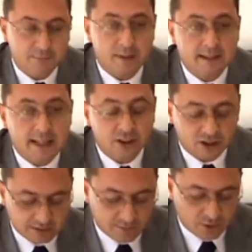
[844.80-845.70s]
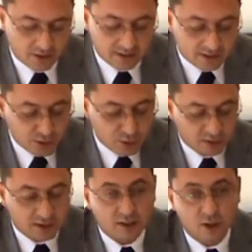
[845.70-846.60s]
expectations for a
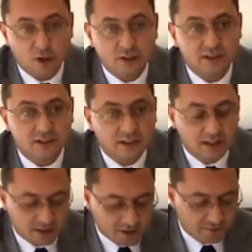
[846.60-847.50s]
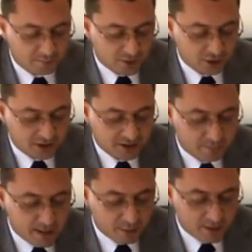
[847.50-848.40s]
continual loss of purchasing
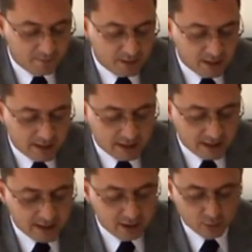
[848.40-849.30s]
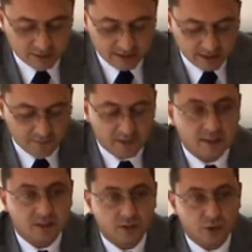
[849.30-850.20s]
power leads to a
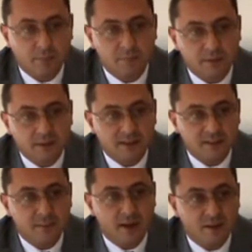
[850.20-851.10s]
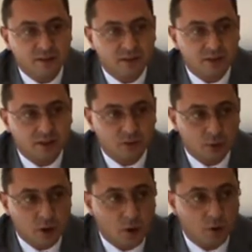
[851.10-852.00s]
significant drop in the demand uh,
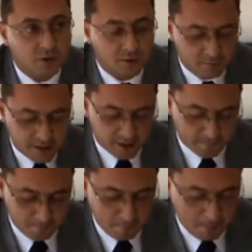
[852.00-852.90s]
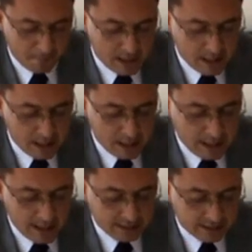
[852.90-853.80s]
to hold money.
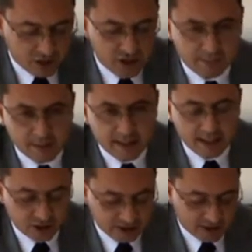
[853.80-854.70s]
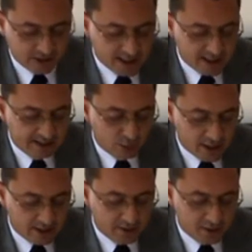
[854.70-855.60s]
And such expectations arise
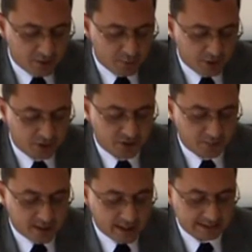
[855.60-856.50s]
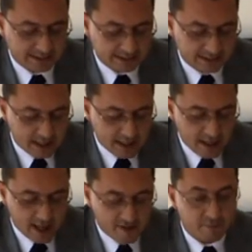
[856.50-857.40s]
when uh, monetary prices
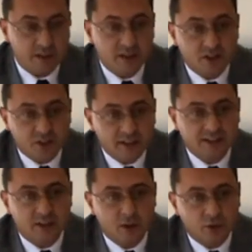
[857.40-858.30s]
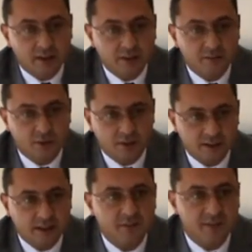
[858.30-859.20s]
have been increasing already for a
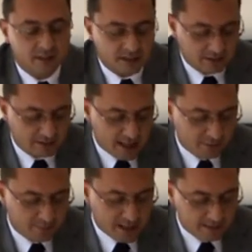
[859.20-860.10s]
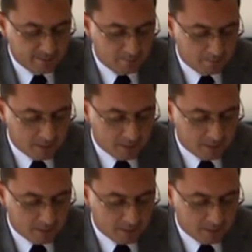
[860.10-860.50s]
significant time span,